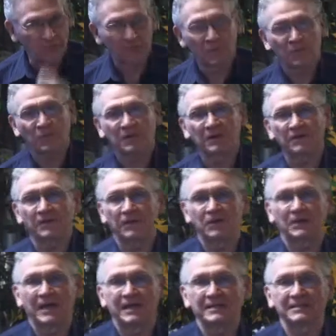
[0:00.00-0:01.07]
through 3 of the
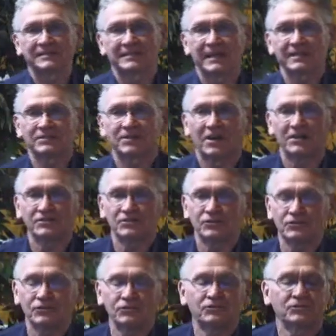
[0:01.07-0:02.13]
United States
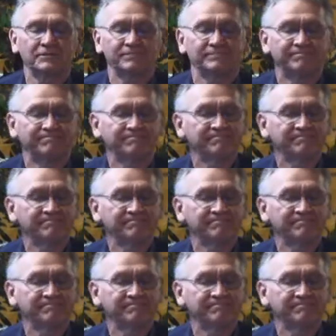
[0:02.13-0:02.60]
Constitution.